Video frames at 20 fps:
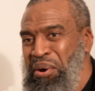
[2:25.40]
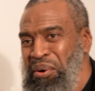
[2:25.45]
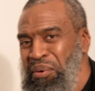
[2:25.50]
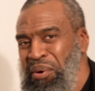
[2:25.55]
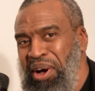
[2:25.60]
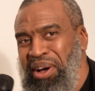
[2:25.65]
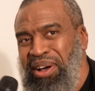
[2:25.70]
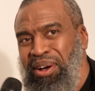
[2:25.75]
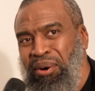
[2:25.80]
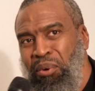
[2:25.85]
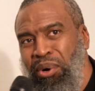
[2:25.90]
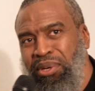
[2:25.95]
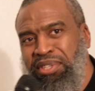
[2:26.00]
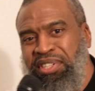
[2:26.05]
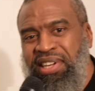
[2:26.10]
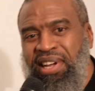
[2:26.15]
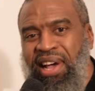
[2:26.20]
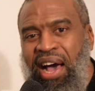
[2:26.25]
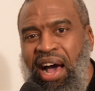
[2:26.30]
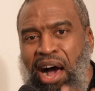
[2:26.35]
Well,
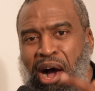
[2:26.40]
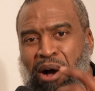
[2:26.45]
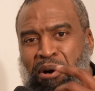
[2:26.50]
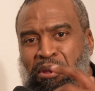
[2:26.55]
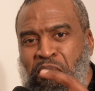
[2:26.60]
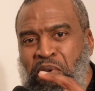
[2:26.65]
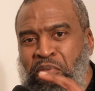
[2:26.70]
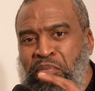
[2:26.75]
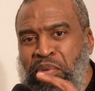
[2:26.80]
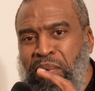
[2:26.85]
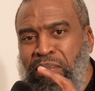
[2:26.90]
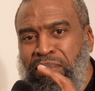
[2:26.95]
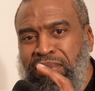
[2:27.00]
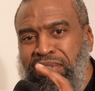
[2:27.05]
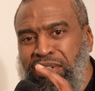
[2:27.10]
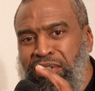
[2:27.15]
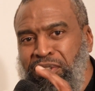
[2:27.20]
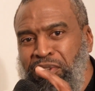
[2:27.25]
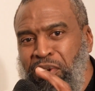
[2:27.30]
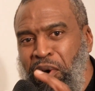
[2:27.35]
see, I don't know if people
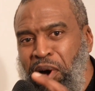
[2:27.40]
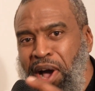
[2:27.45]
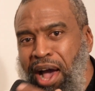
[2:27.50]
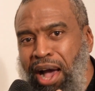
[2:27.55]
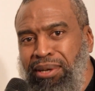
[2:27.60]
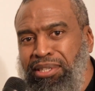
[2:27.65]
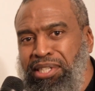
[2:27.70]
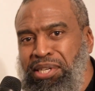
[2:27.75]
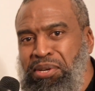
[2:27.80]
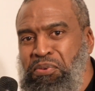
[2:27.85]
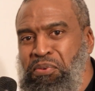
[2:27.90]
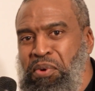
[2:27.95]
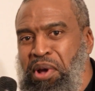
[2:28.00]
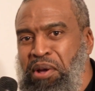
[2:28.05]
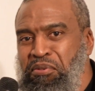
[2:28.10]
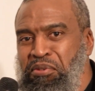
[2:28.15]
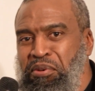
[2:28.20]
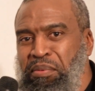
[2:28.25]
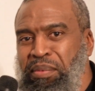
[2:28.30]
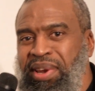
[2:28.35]
just saw how she
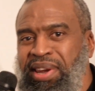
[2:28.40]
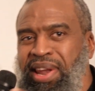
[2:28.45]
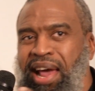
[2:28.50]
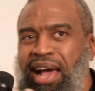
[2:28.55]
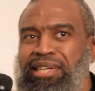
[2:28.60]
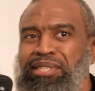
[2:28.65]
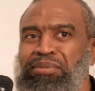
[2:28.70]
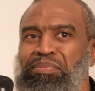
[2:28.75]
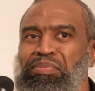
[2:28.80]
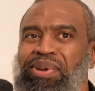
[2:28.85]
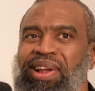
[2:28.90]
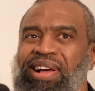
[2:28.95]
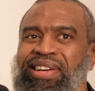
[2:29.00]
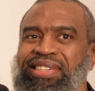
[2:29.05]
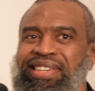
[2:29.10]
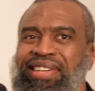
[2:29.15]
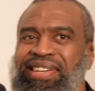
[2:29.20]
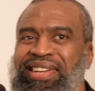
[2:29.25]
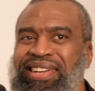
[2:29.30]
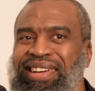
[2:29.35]
went from a nice,
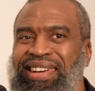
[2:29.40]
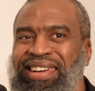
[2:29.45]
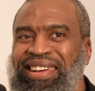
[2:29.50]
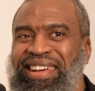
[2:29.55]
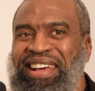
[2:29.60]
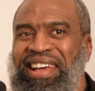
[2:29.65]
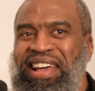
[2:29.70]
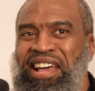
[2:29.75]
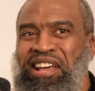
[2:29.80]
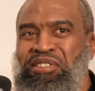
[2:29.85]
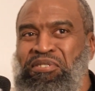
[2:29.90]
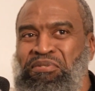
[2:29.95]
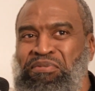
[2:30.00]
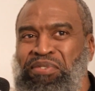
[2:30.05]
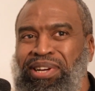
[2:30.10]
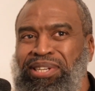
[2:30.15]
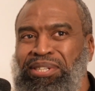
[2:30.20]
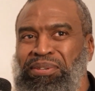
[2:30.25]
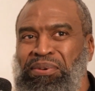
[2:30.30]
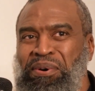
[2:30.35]
pleasant
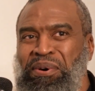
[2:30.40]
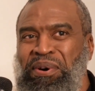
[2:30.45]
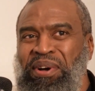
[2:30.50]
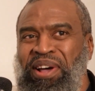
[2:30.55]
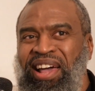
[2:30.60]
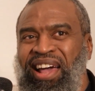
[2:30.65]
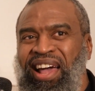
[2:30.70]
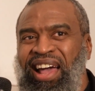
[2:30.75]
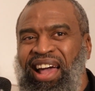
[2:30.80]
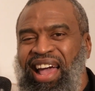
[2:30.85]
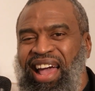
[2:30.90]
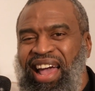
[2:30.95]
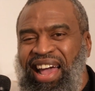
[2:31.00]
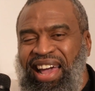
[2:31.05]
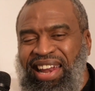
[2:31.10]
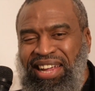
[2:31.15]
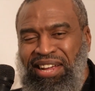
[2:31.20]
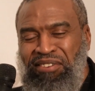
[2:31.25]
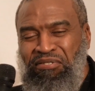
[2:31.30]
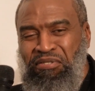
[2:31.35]
individual
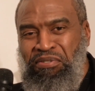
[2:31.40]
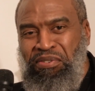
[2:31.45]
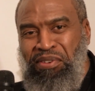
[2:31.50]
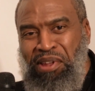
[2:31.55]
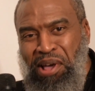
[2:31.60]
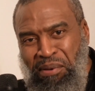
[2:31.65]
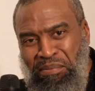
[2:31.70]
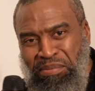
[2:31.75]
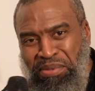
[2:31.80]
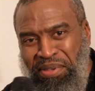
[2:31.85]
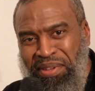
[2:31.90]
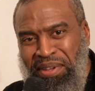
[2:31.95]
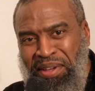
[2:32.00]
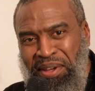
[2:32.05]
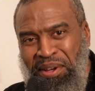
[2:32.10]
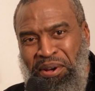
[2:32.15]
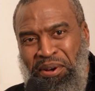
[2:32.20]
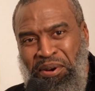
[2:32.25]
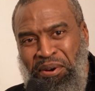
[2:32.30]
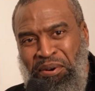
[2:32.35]
and it flipped
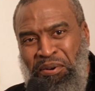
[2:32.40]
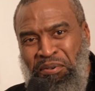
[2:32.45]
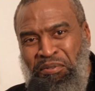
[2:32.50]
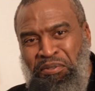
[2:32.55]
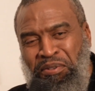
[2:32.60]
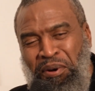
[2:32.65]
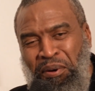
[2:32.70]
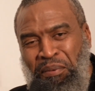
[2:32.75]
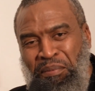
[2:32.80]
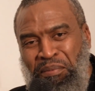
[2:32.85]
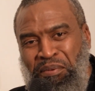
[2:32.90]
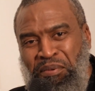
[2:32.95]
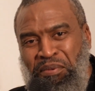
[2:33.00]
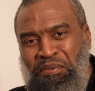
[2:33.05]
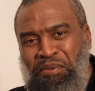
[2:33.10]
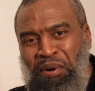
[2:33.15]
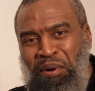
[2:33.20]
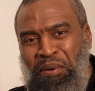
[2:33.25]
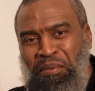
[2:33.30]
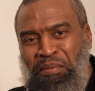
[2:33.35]
from
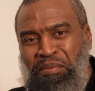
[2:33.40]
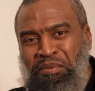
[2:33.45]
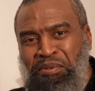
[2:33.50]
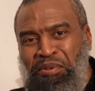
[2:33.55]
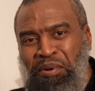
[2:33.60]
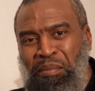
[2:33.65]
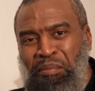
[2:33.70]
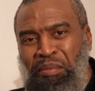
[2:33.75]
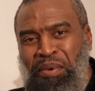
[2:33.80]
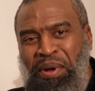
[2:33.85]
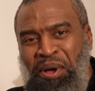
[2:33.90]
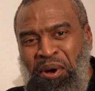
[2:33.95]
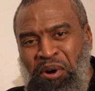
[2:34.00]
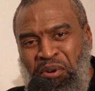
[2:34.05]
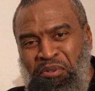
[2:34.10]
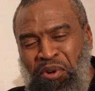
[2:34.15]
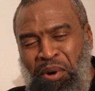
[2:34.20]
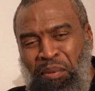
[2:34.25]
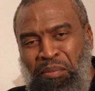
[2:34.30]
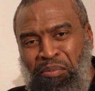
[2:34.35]

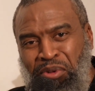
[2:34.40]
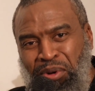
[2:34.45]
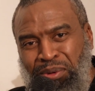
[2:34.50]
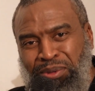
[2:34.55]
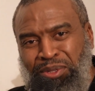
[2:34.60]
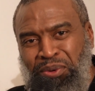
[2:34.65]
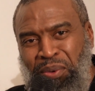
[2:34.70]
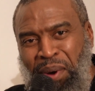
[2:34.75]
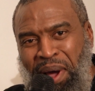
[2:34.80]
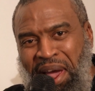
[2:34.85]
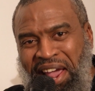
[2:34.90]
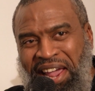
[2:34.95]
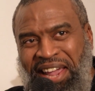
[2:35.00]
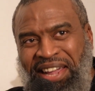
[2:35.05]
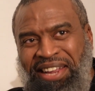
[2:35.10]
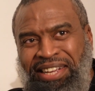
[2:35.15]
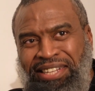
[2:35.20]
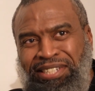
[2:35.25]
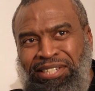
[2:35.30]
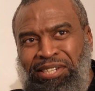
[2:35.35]
Bruce
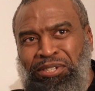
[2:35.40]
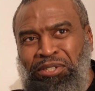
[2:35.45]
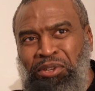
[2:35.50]
Wayne to